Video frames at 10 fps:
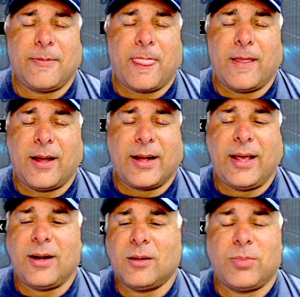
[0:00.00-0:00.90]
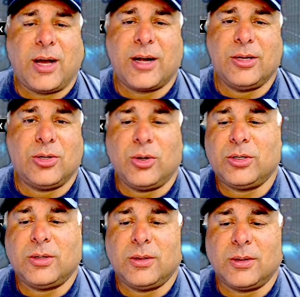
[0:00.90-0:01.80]
I can't unblock it until it
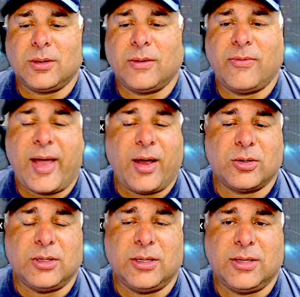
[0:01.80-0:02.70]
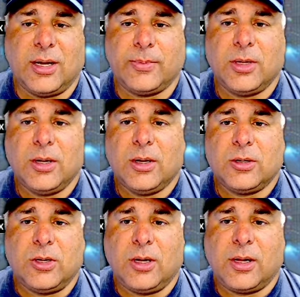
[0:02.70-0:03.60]
fails in the attempt.
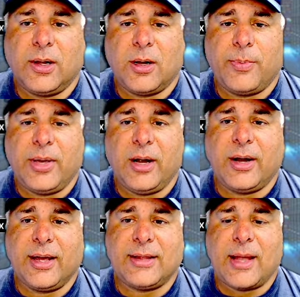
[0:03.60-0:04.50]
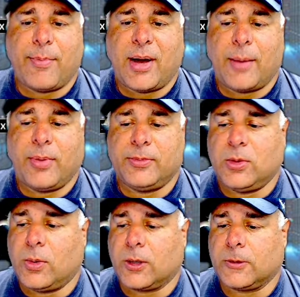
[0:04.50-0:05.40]
So you can click up here to get that pop-up to work.